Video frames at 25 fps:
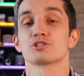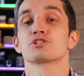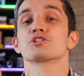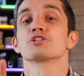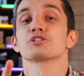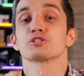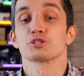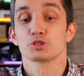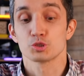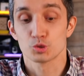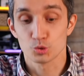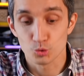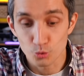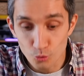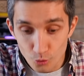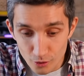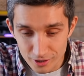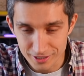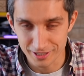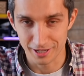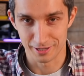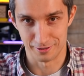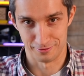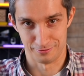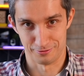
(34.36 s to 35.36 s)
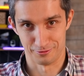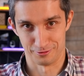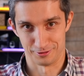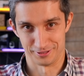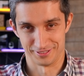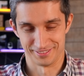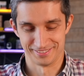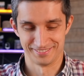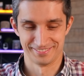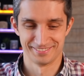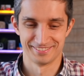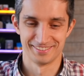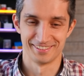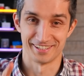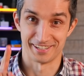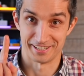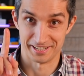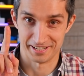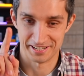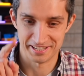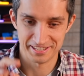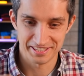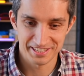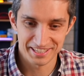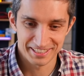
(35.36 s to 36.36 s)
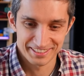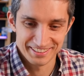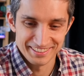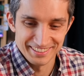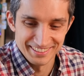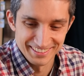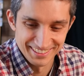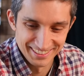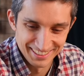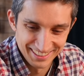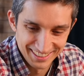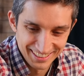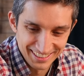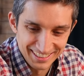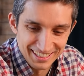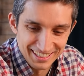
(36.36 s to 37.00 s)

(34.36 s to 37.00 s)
Wait, it's the antique. iPhone 6.